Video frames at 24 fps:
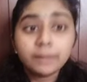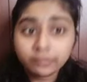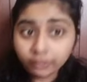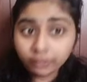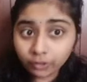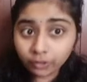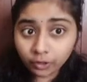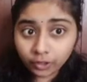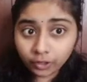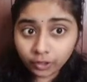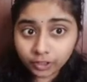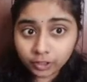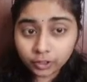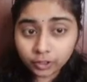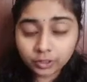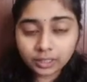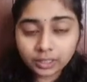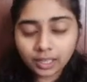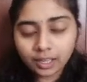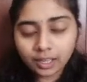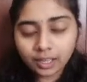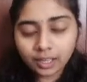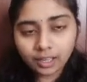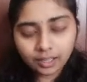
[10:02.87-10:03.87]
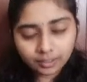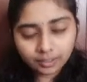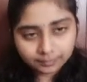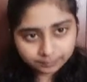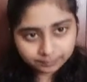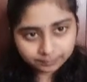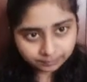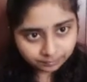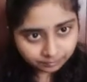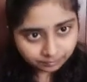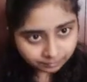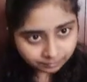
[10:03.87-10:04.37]
going to the
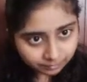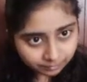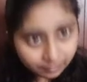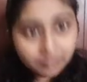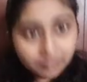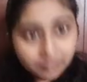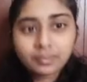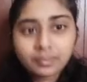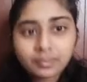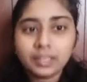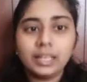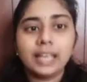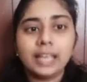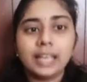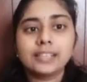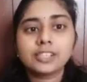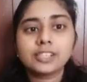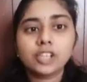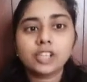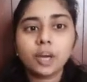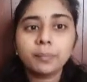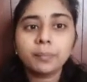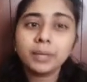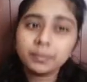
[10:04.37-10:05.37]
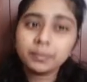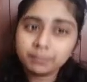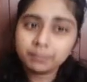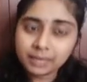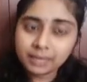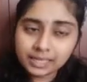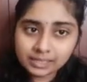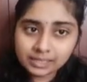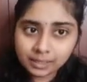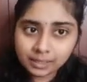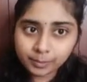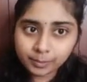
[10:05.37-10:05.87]
next topic, please
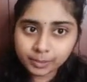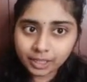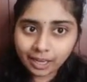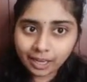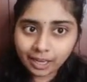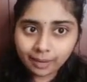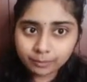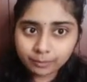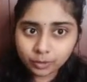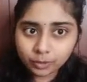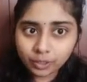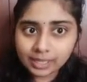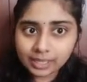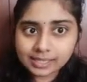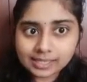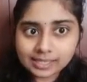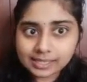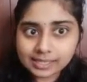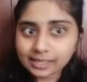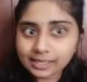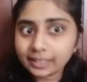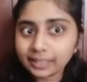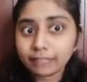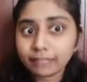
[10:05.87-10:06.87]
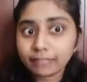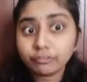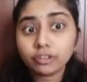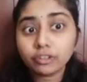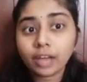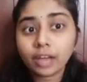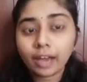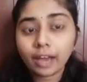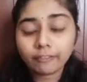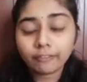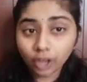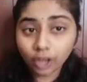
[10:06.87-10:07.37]
subscribe to Let's Learn if you have
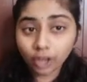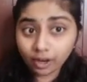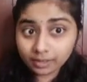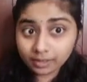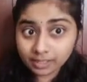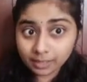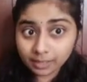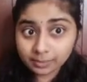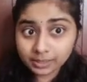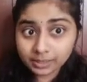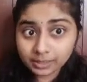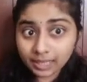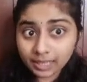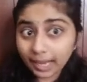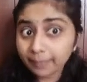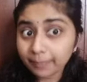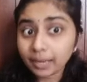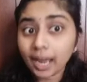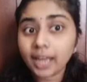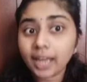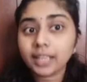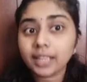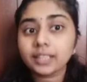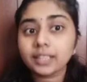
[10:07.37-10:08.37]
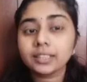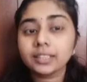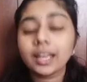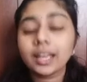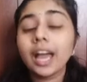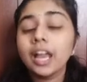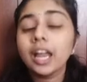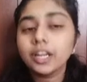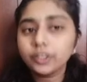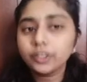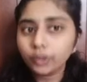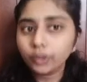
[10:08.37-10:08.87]
not subscribed, and
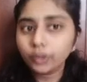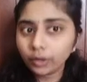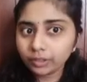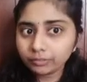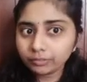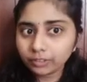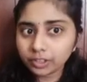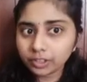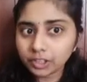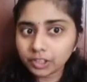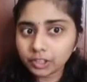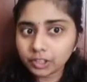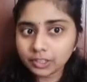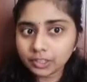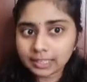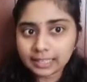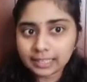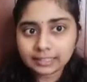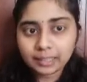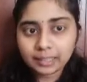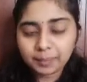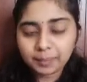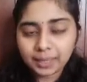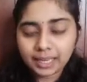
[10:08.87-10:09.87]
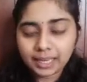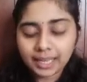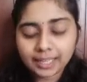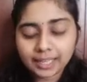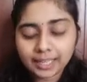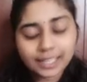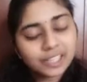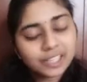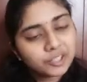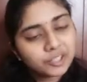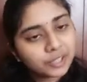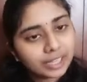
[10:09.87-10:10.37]
don't forget to click the bell icon
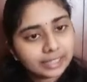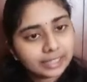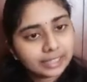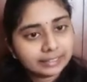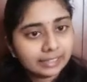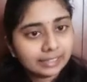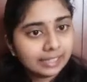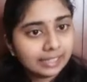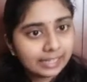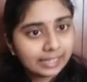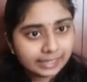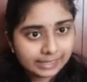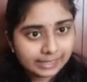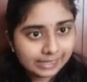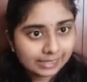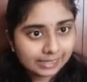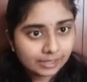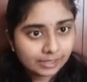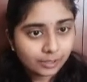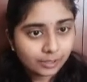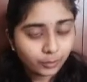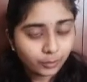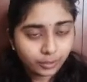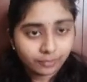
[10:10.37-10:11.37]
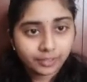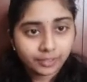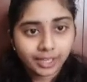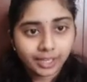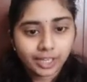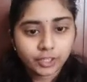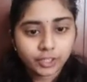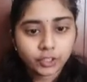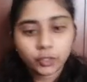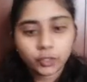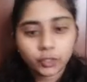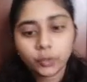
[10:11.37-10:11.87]
to get the latest notification.
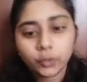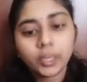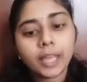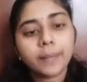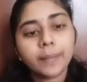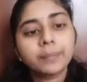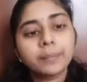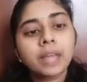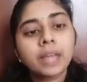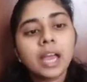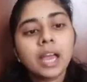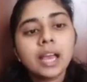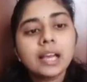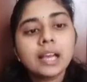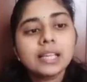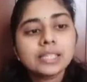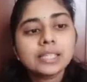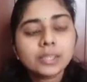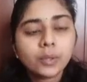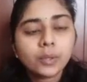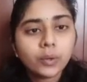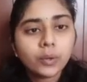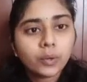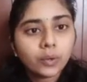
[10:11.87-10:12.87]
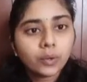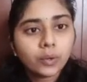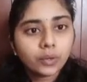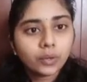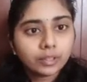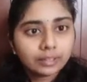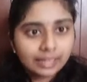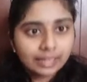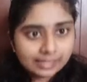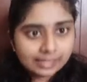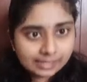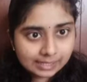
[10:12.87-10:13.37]
Okay, so
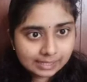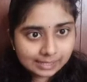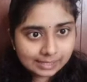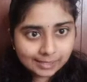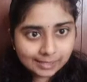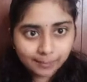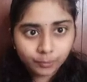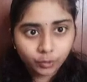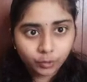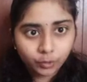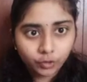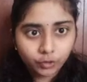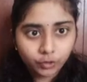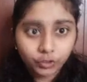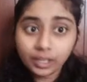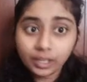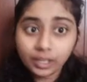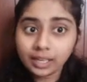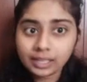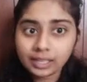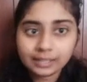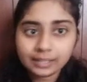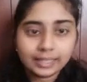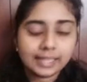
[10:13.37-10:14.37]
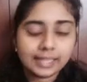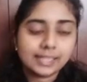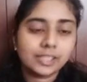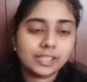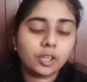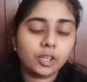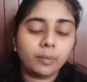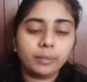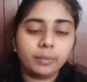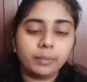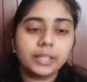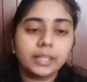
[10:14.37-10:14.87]
let's move to the next topic.